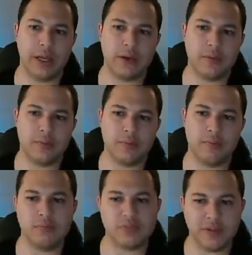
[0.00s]
and
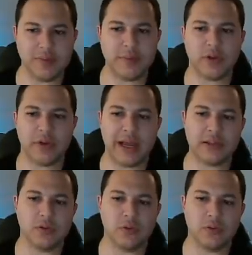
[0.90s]
sometimes I'll
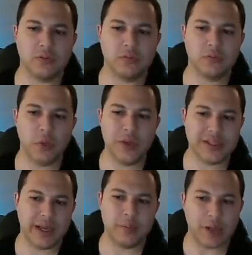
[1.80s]
castle
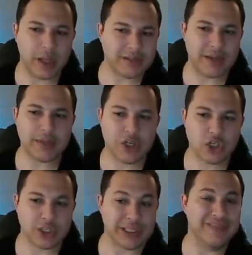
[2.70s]
queenside, but a lot of times I
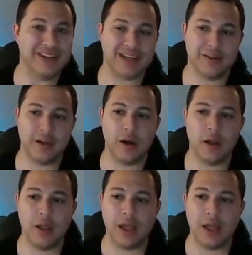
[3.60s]
just leave the king there,